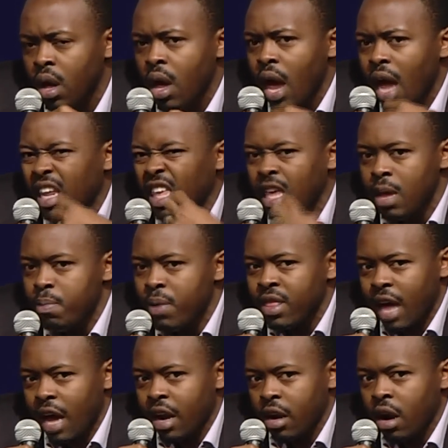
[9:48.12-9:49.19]
And keeping
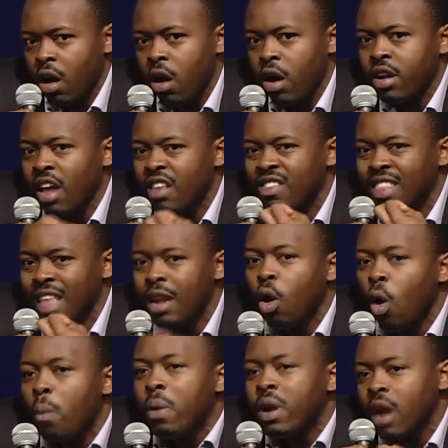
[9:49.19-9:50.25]
that at heart has then
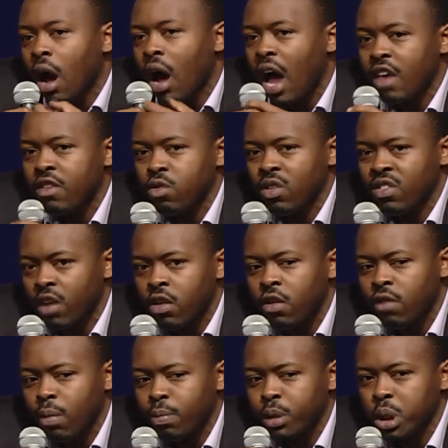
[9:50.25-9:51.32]
opened our eyes to a set of
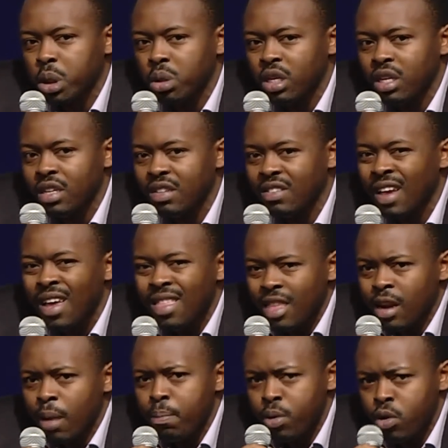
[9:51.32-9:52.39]
opportunities that
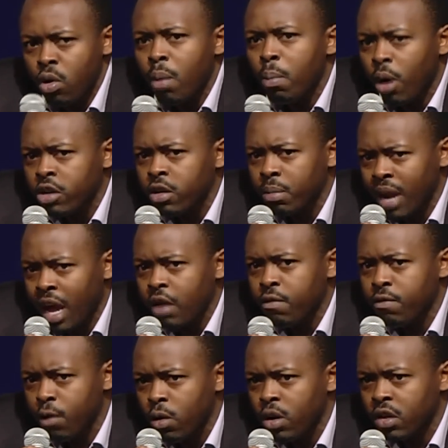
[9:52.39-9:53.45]
a pure bottom line
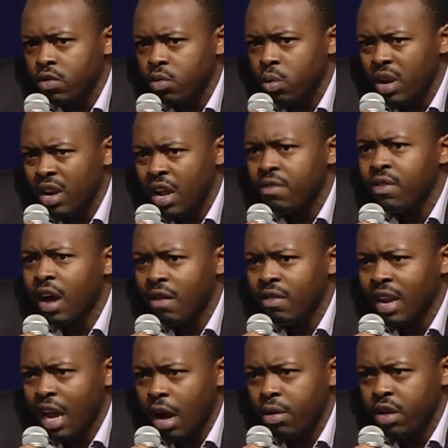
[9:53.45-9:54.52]
focus would never have
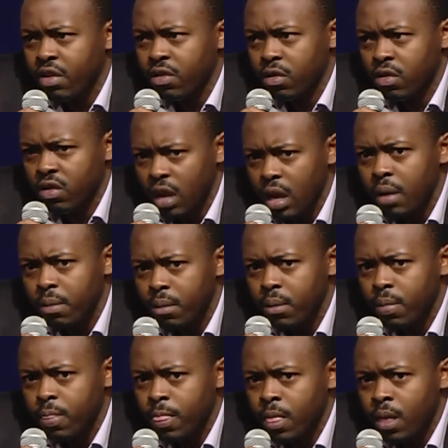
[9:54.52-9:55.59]
allowed us to see.
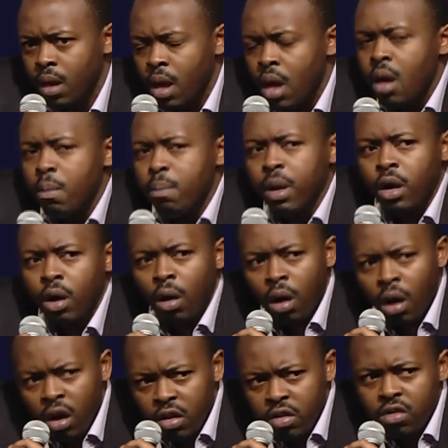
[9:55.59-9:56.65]

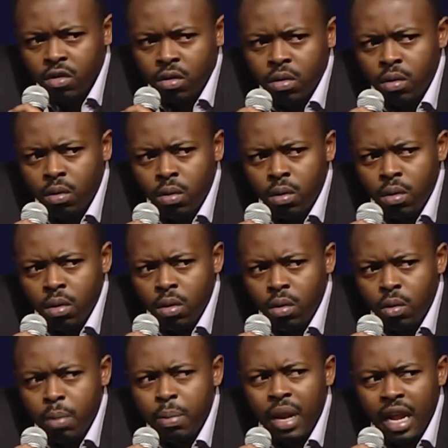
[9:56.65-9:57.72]
Because
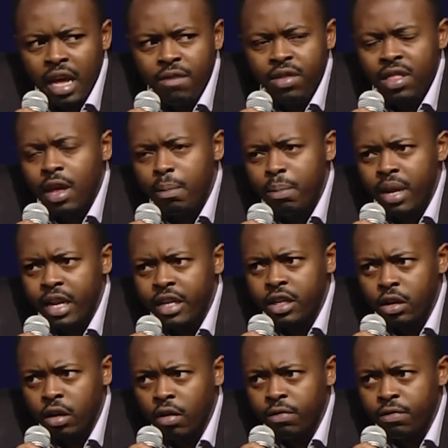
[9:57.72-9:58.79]
we believe in the ability
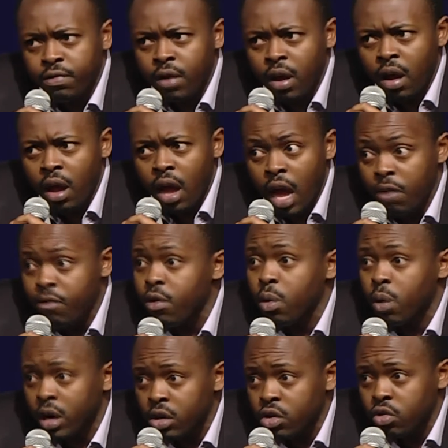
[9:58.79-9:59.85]
of
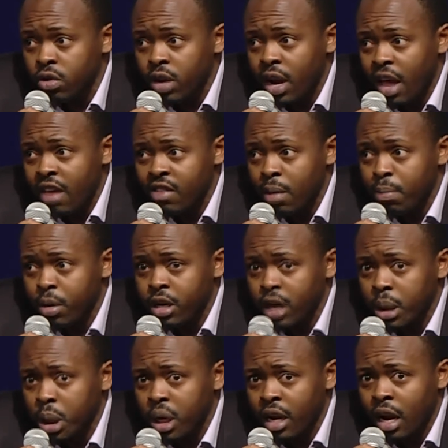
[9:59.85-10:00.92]
everyone to realize their
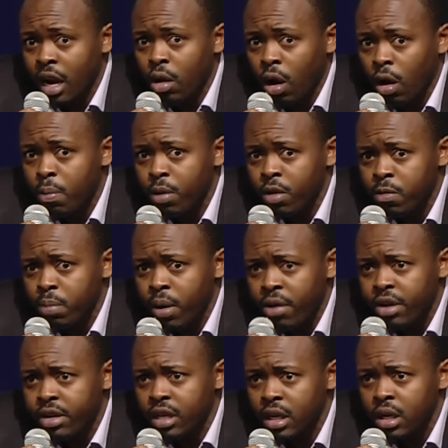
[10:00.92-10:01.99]
potential and unlock
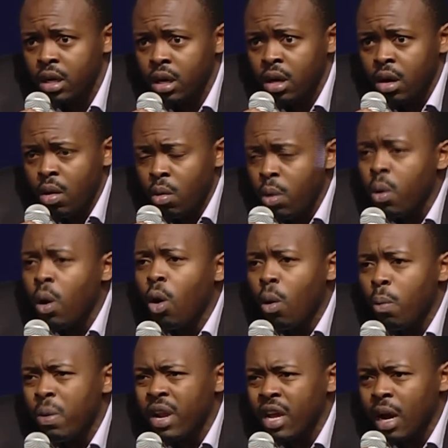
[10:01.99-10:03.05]
prosperity, we were
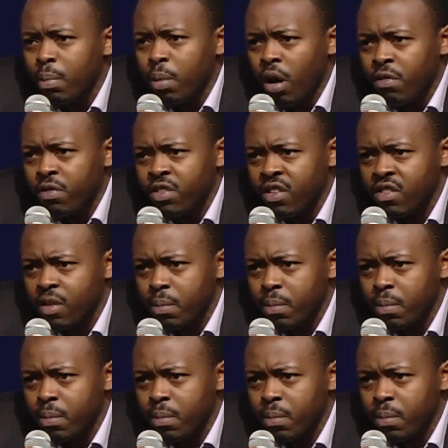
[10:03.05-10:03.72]
opening up offices in